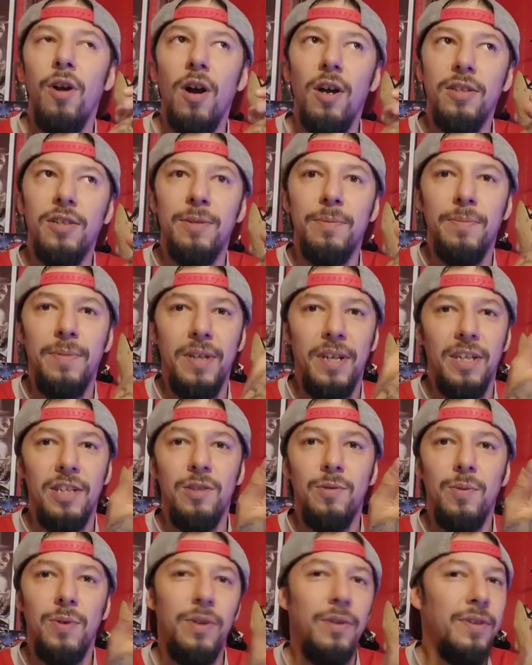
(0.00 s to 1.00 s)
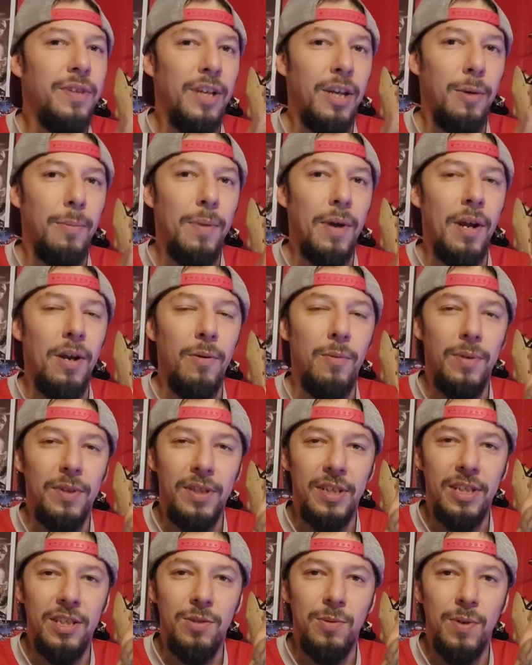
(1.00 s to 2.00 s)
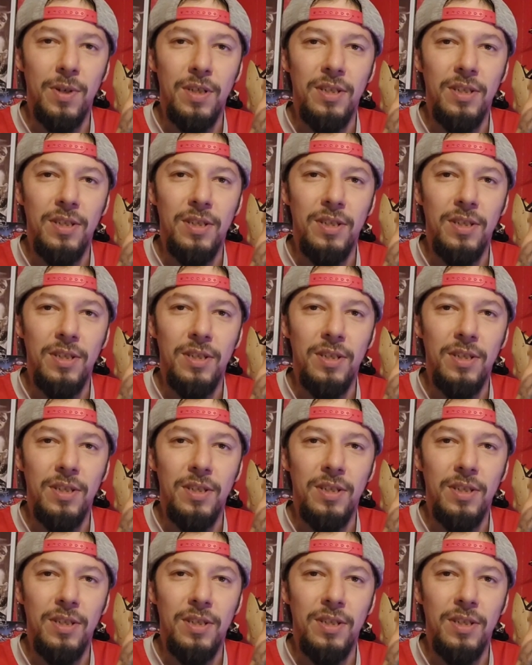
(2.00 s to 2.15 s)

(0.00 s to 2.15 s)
awesome thing is when you think about it with this one,